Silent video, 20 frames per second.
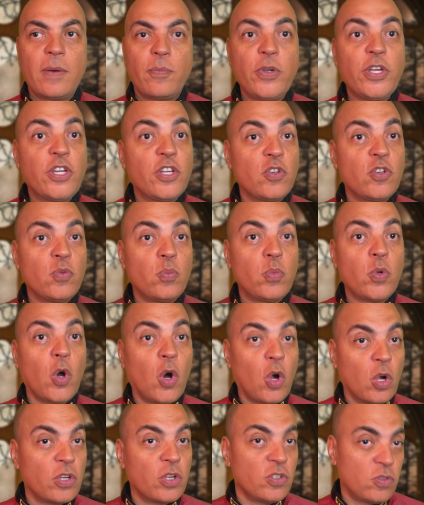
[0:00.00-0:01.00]
We
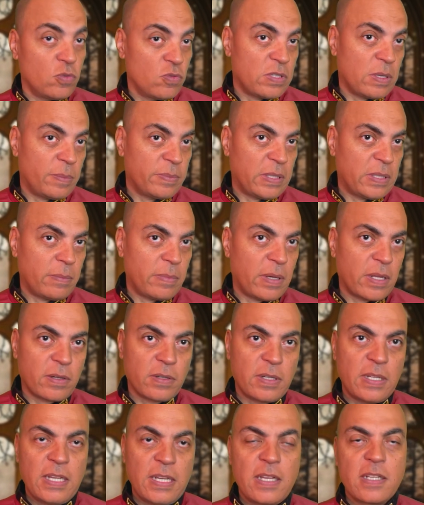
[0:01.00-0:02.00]
all can do something
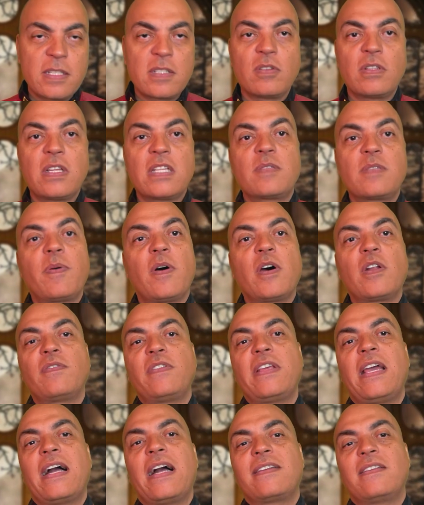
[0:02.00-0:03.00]
better." So that's part of
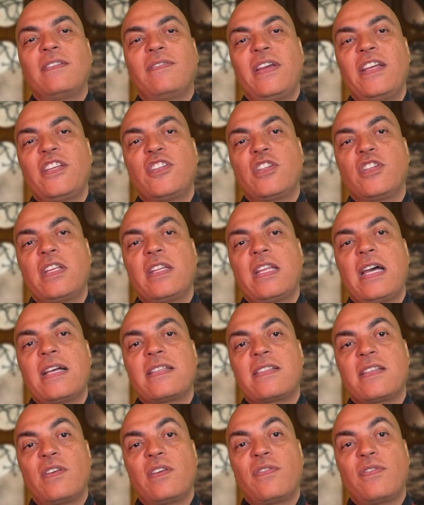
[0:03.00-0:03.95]
the activation. It has an